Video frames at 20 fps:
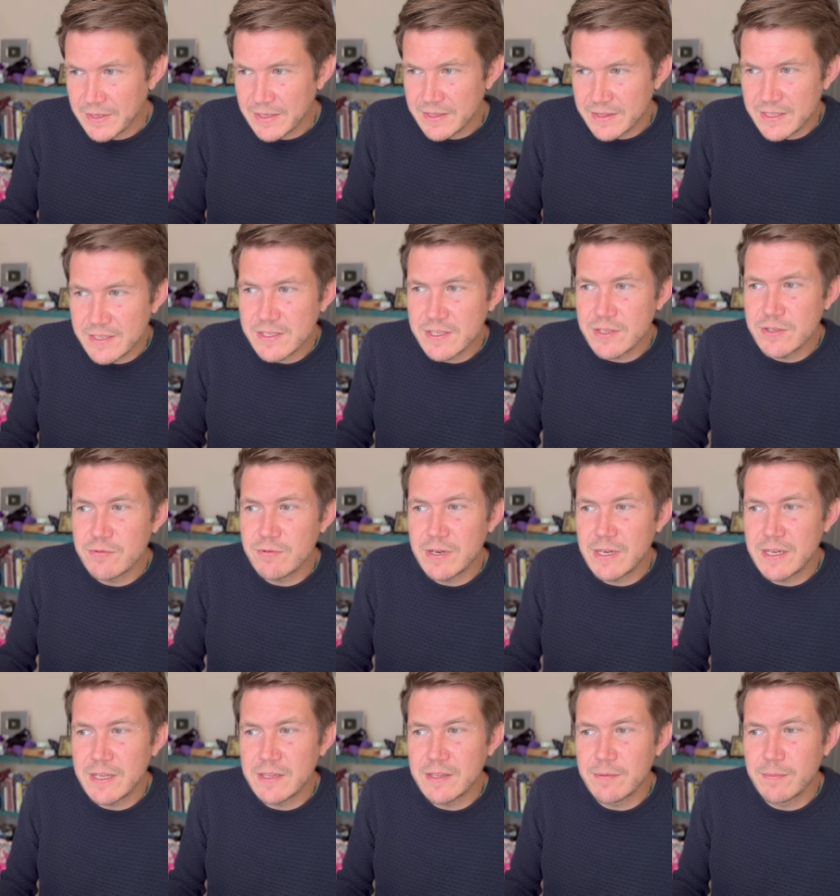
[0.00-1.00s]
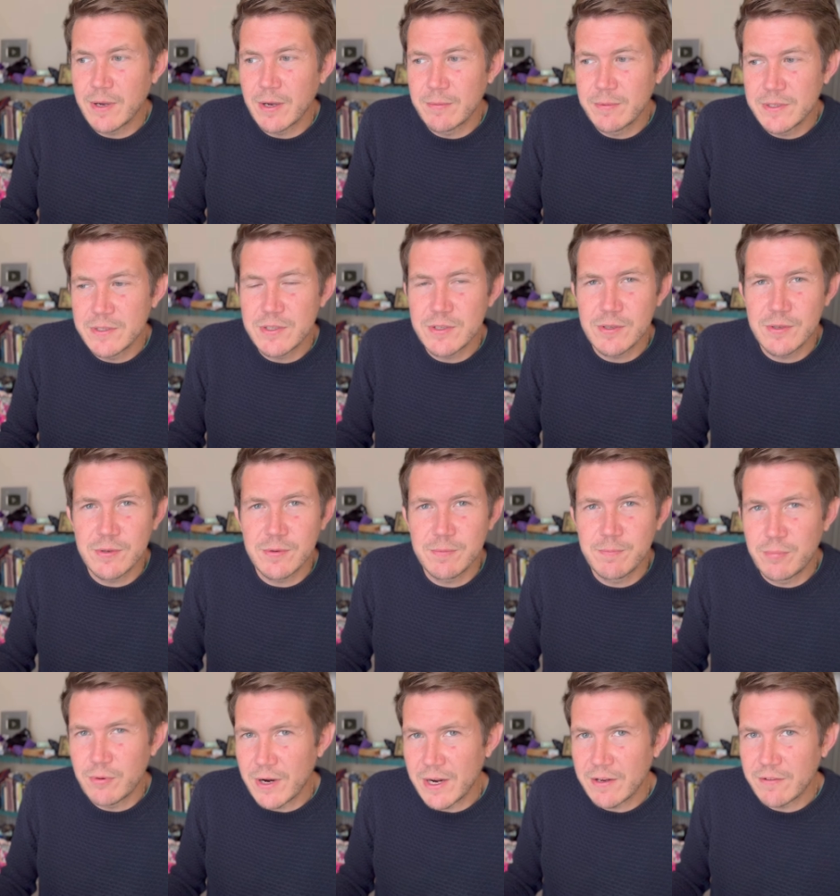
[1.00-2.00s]
this is really the moment to
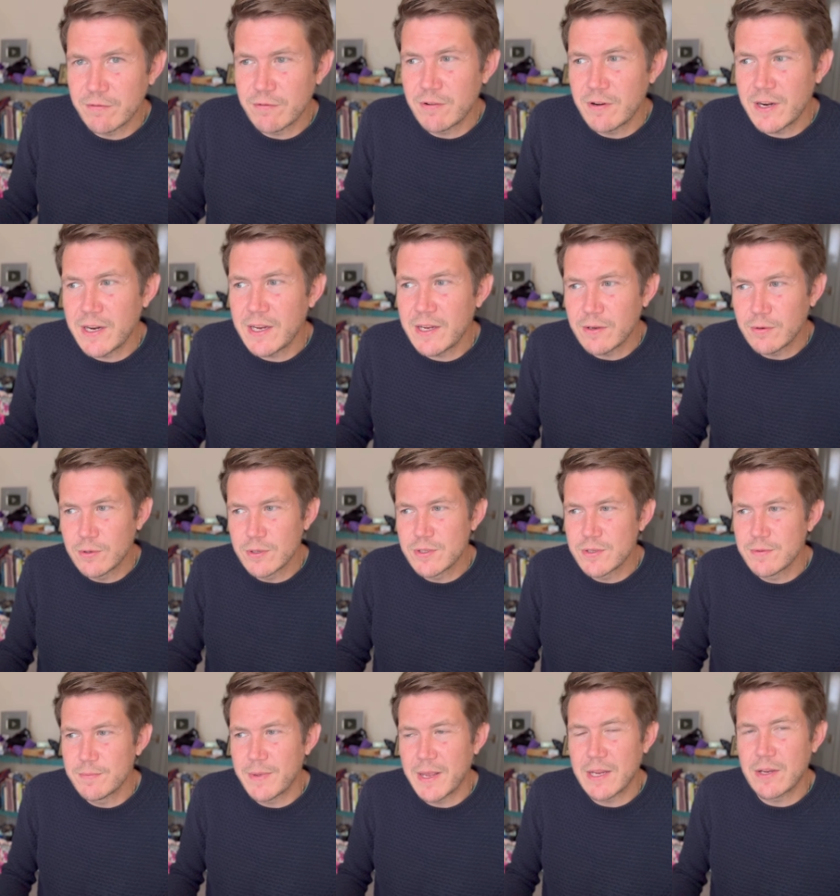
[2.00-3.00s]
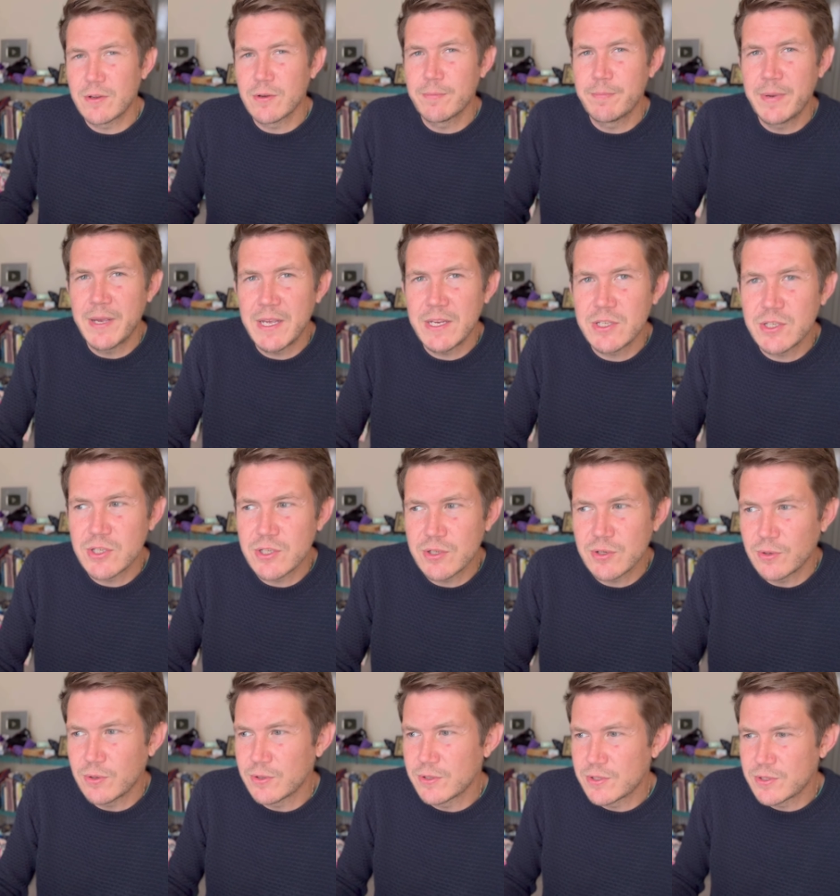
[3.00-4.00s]
break free or to make your pitch
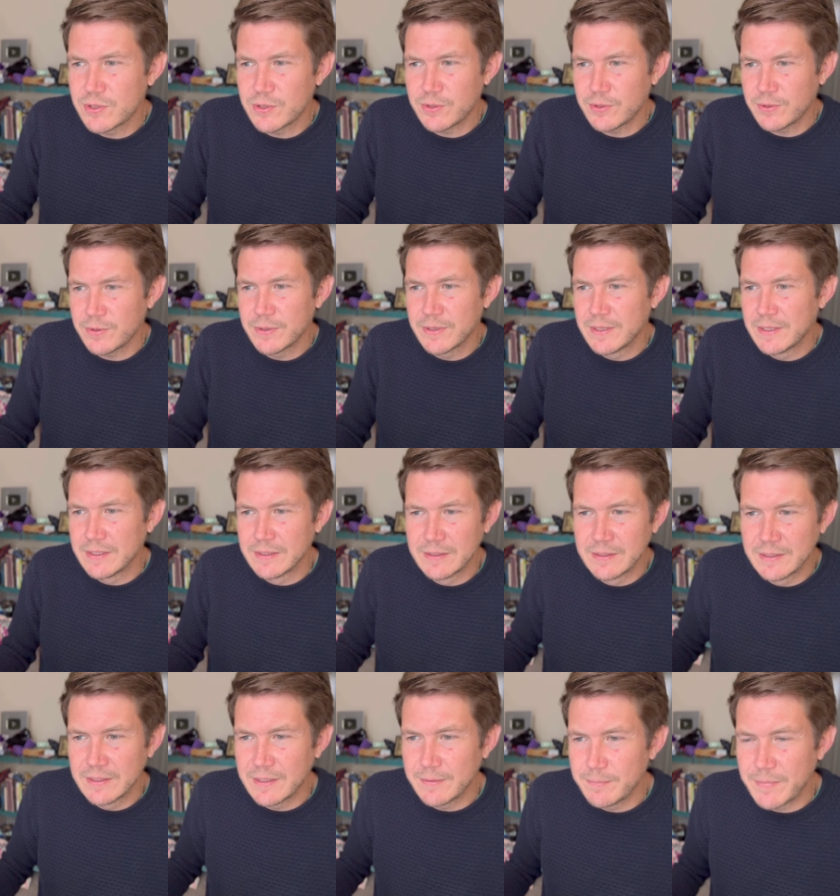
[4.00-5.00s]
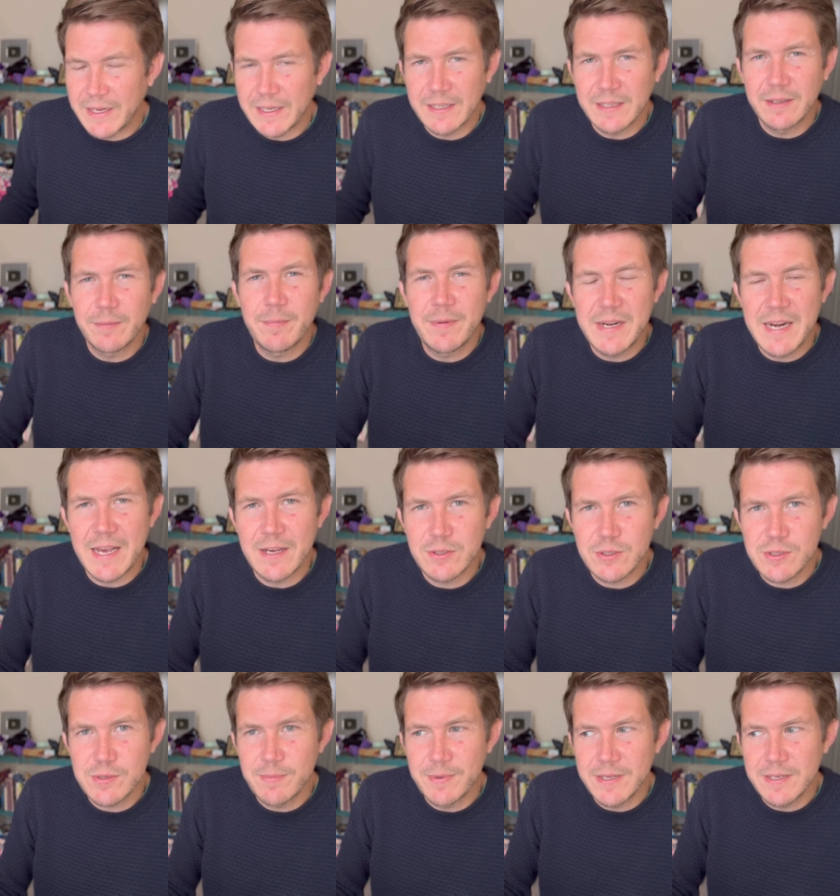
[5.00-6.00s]
or to make an
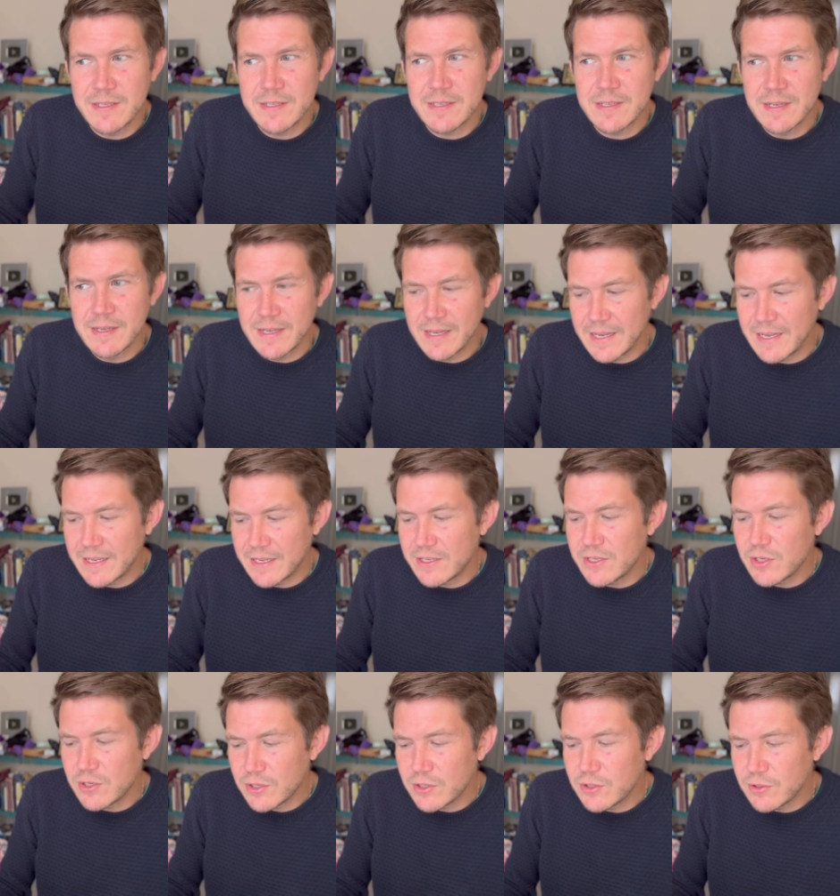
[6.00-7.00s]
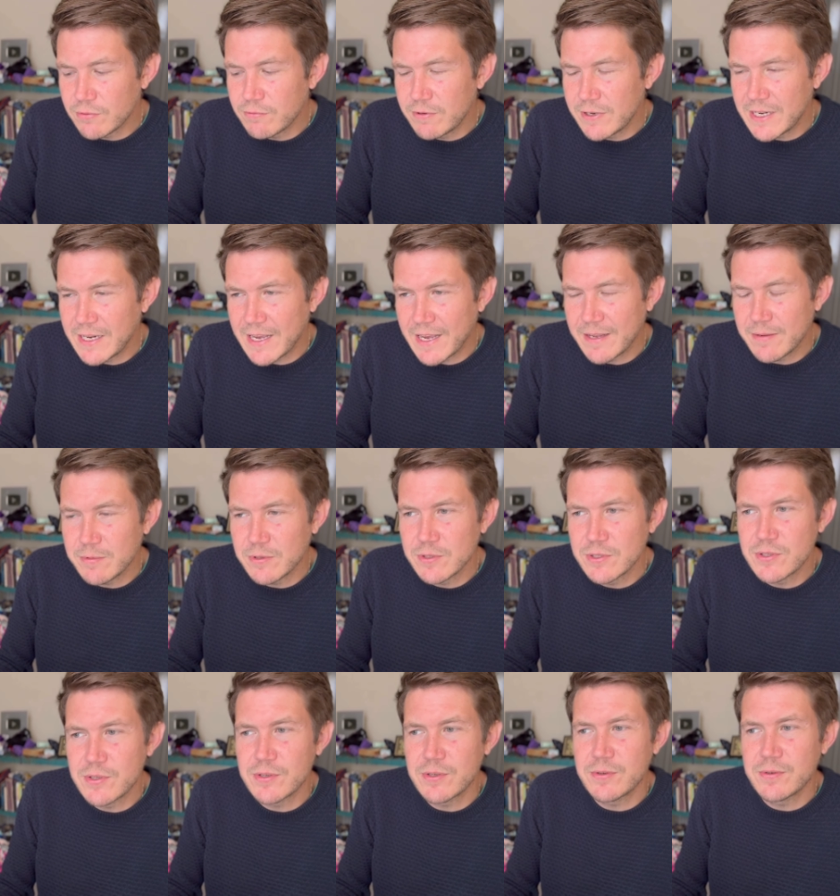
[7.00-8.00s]
announcement. It, you're really able
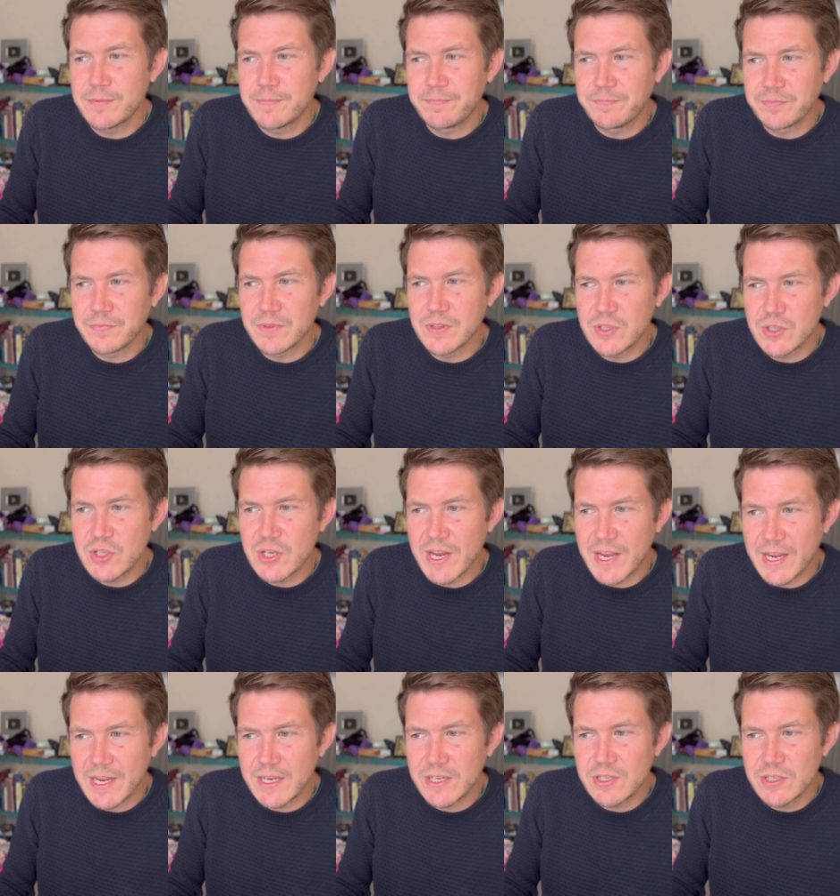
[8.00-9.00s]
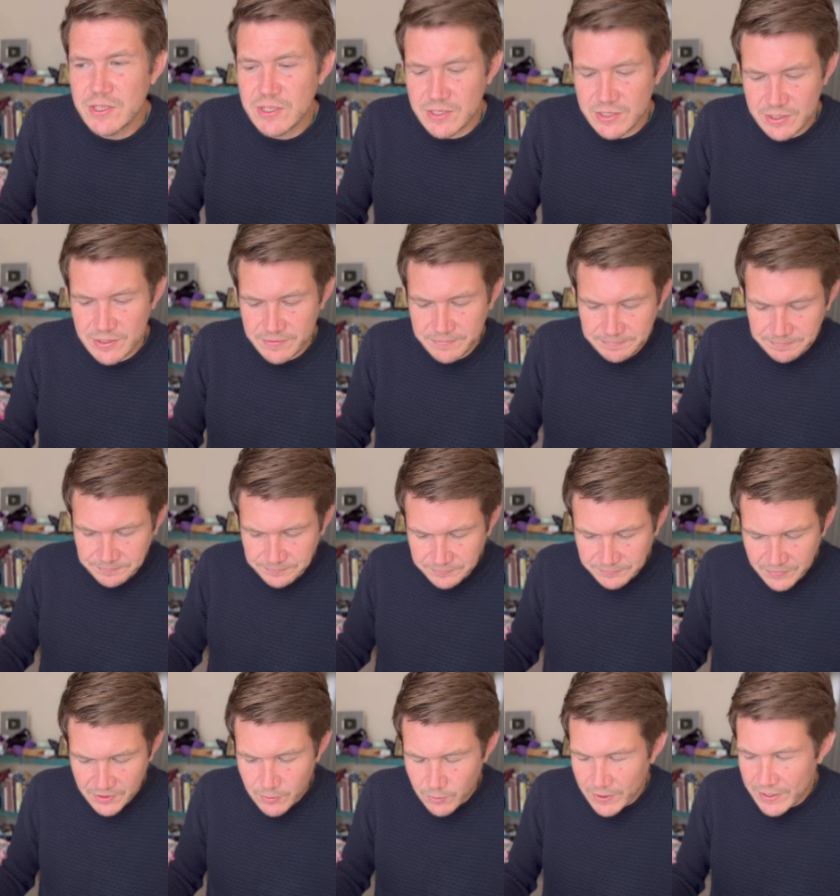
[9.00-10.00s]
to change
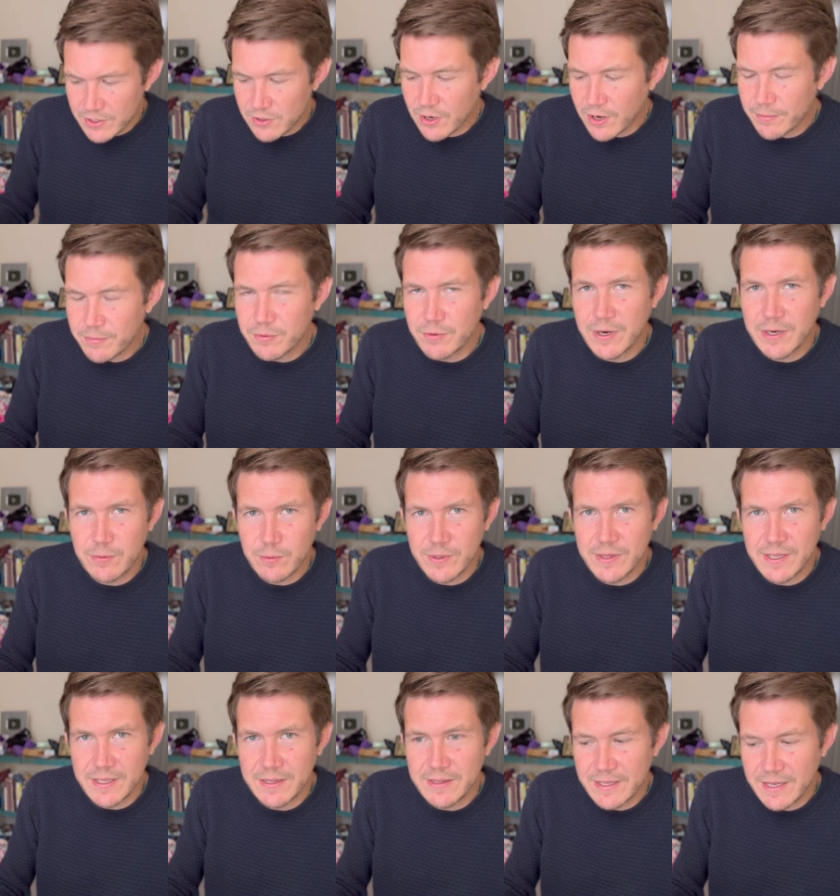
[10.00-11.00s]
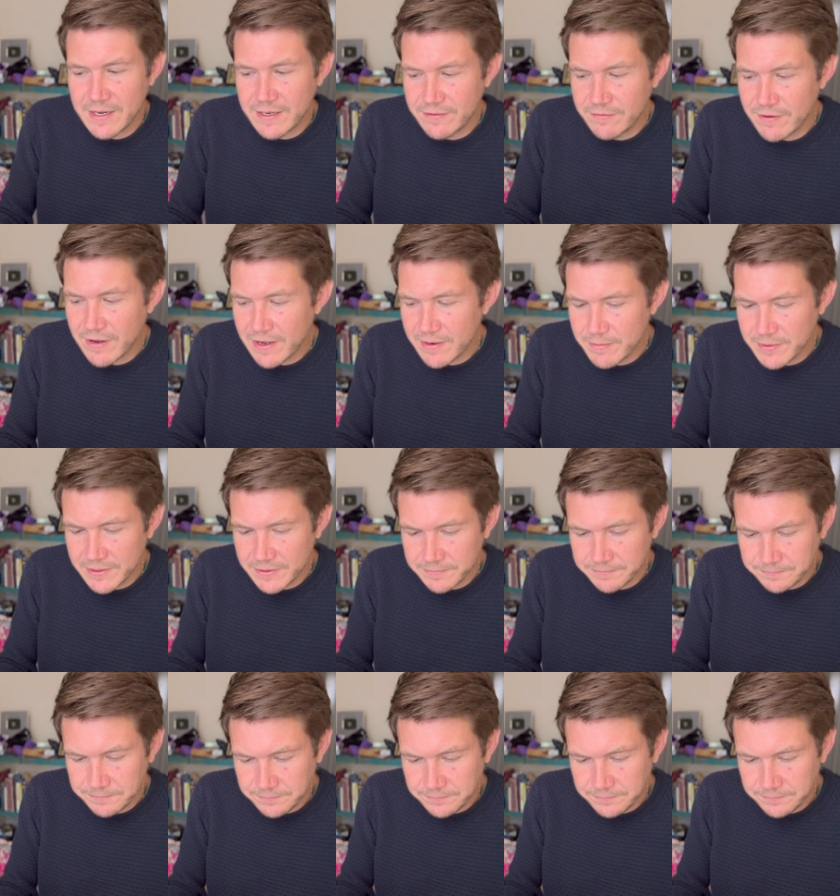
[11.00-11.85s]
the way you operate within that environment.